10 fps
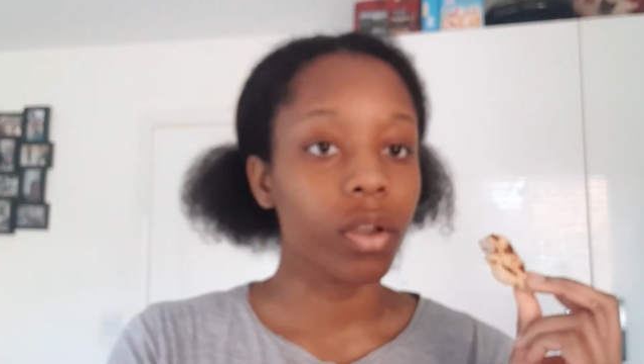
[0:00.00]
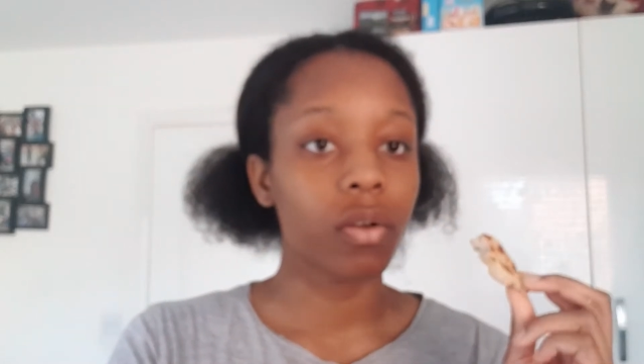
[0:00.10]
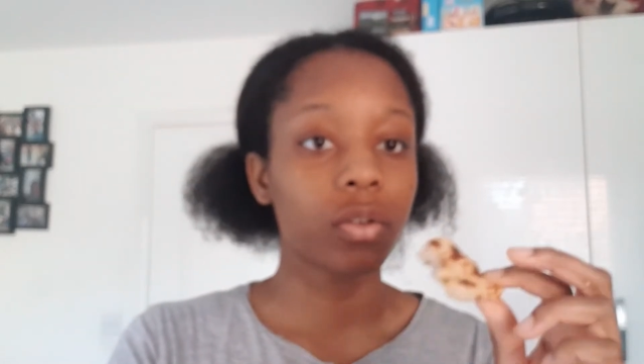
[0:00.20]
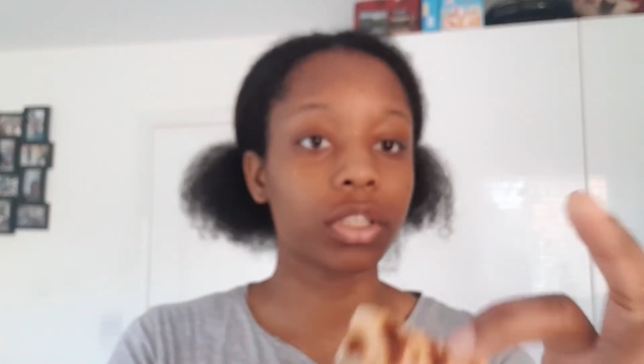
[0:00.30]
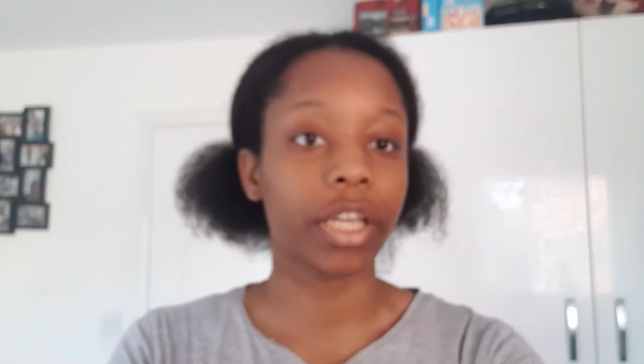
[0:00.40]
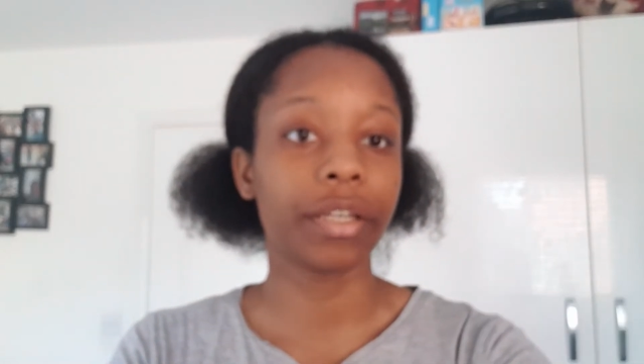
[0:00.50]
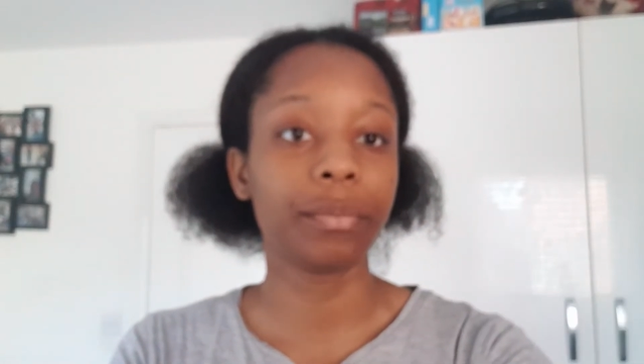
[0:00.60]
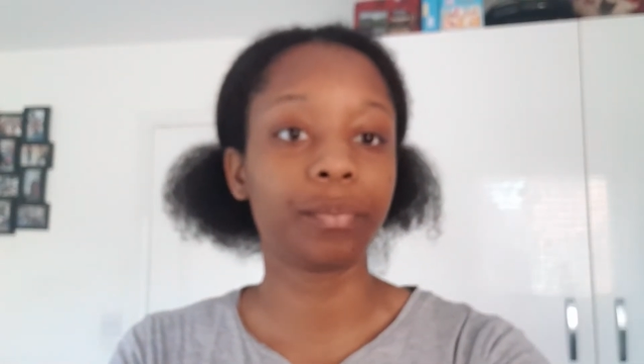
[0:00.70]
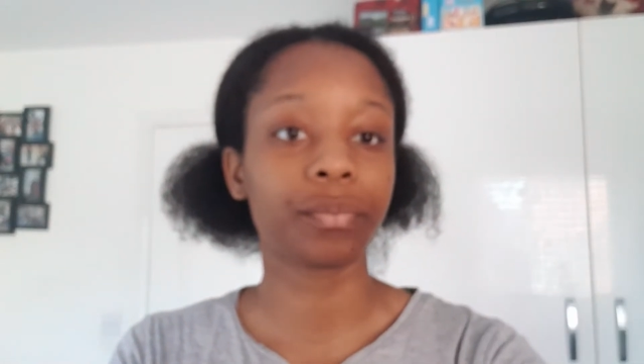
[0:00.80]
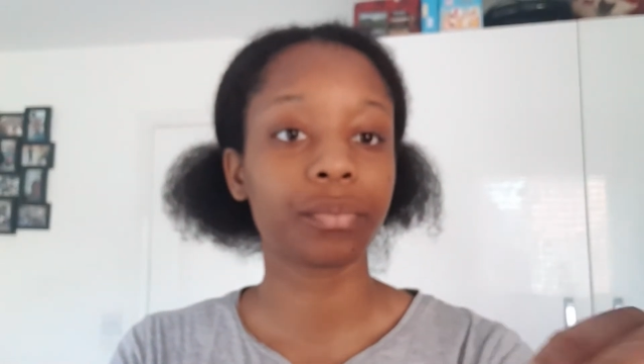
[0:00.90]
Also,
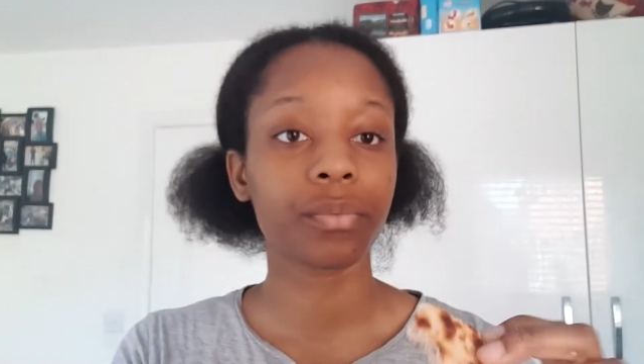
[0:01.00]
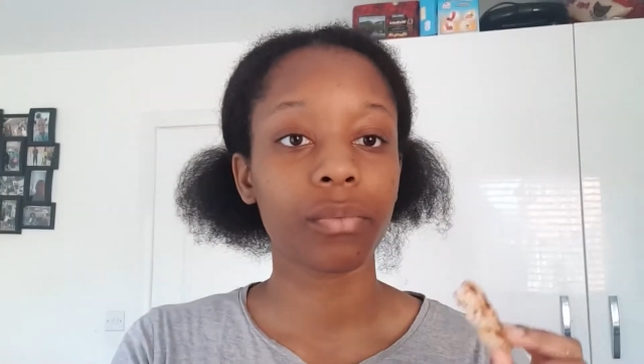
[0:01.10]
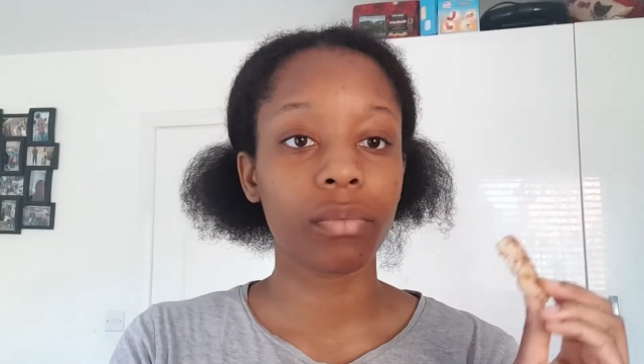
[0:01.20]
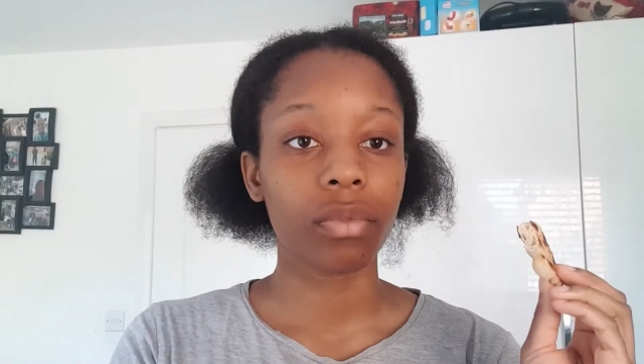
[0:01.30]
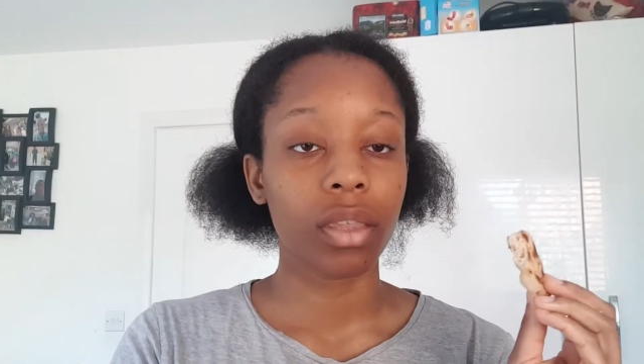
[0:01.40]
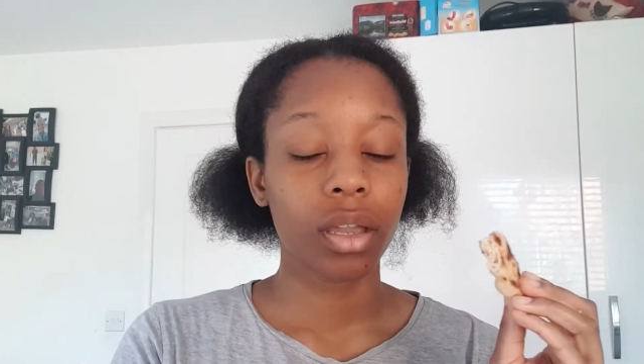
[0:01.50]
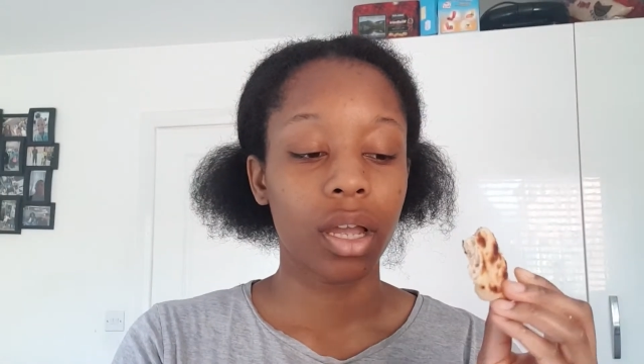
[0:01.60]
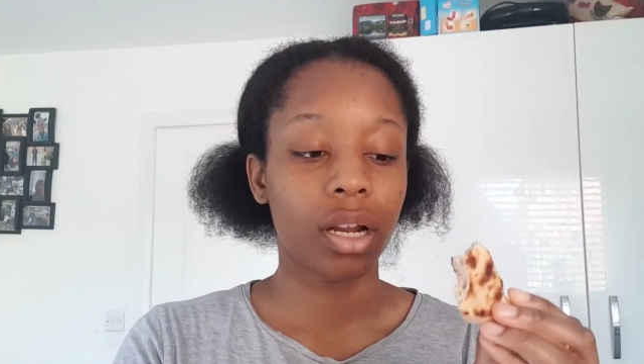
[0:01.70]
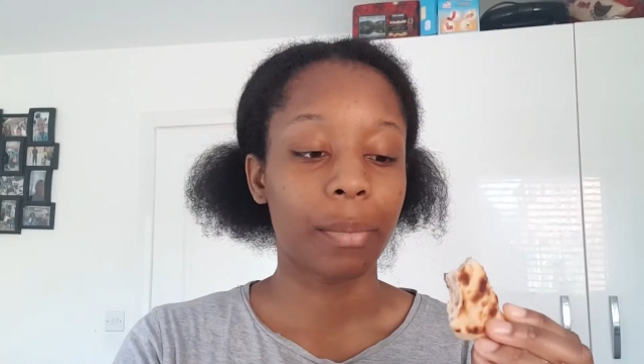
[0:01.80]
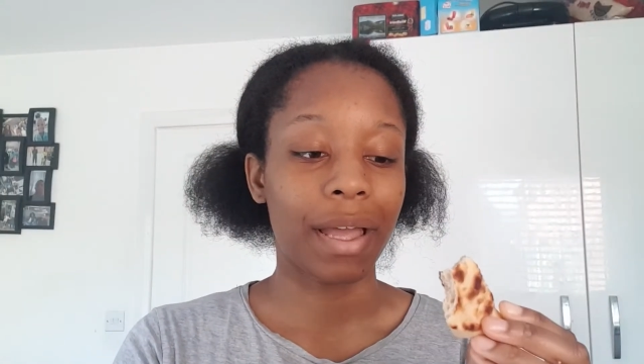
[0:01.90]
I
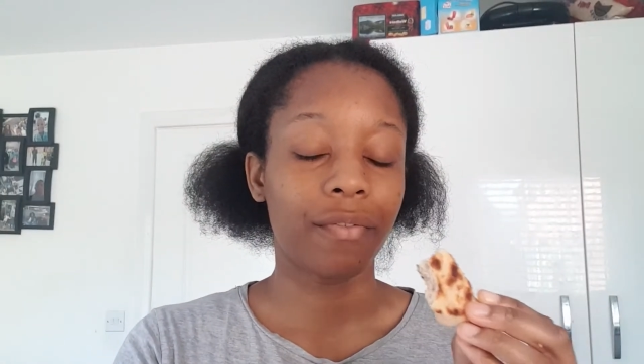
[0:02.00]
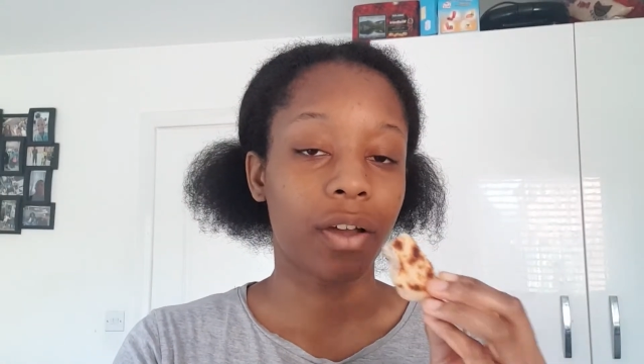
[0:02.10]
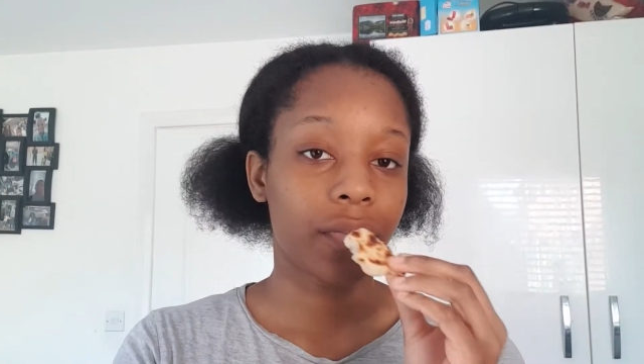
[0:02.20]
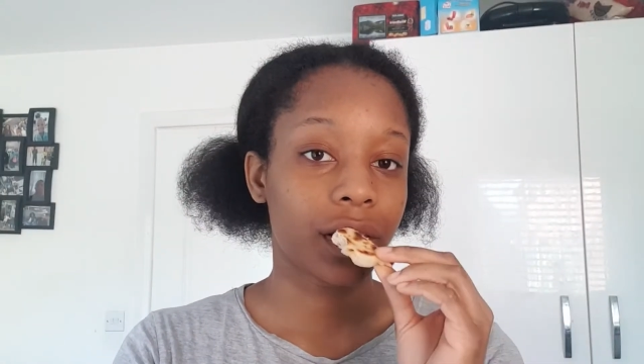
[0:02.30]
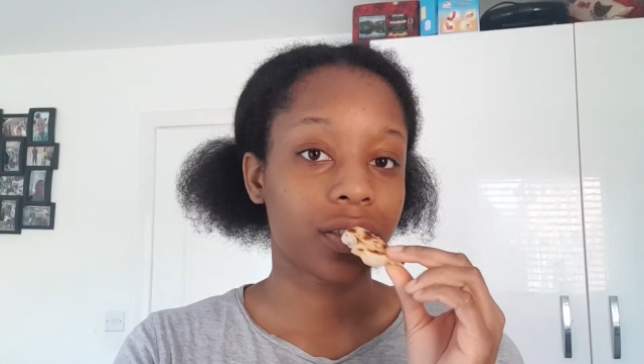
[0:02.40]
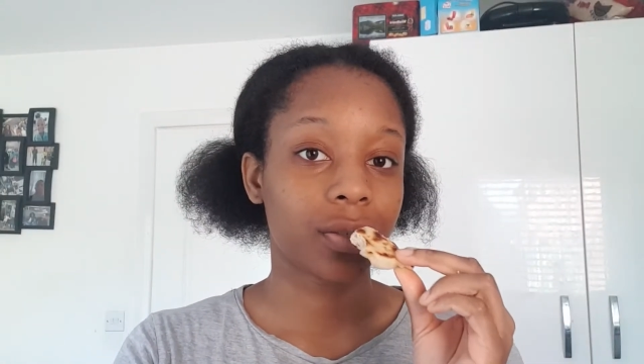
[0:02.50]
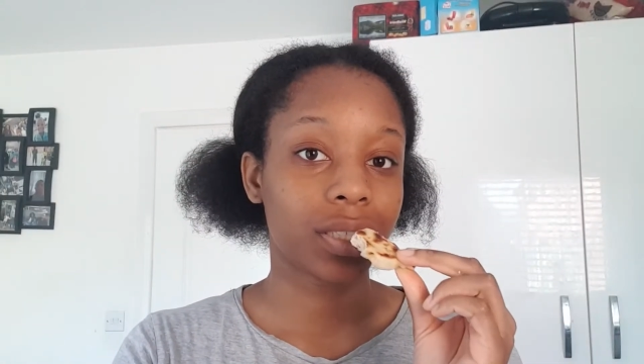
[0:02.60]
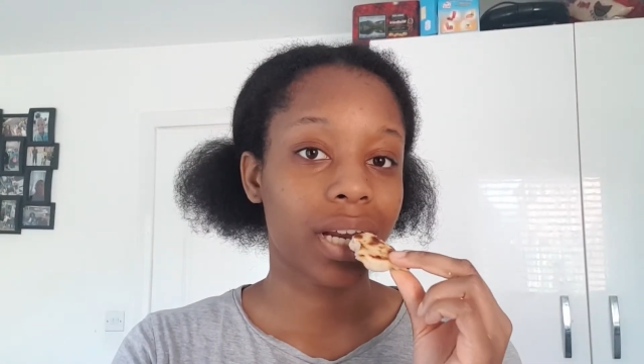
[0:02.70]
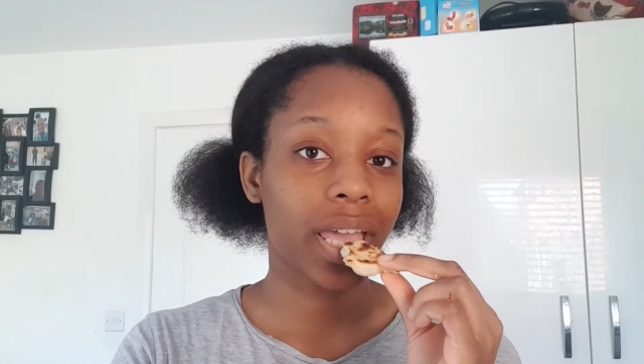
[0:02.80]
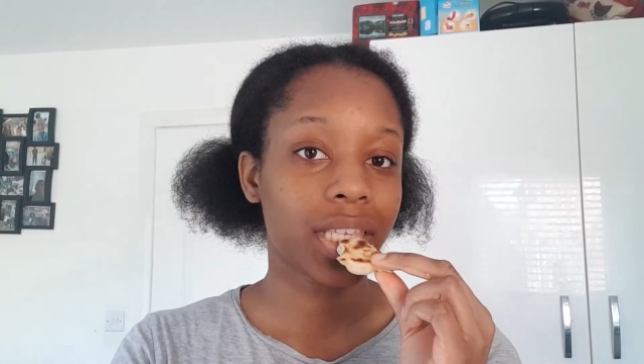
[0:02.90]
look about 5 years old
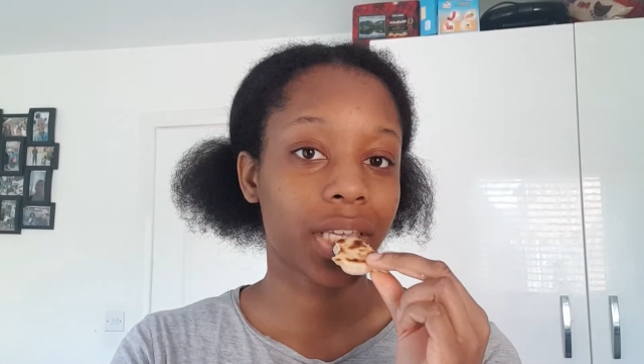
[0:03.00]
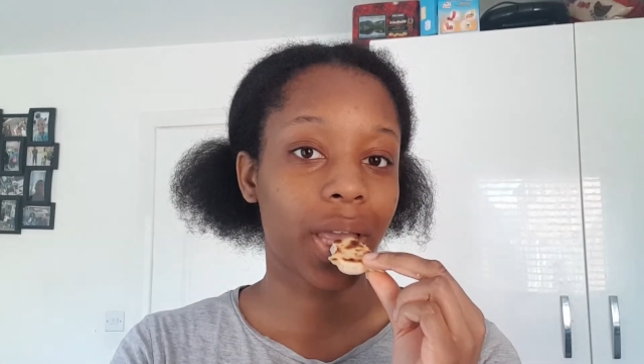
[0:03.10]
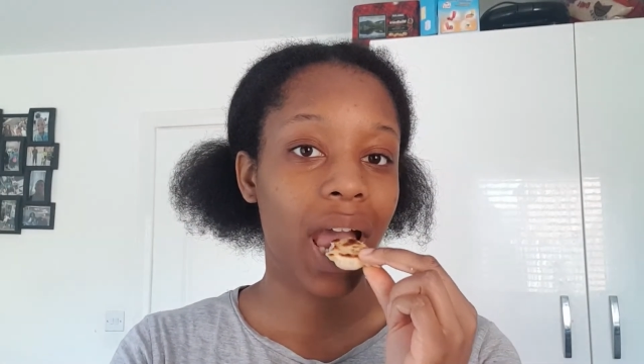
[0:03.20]
today, so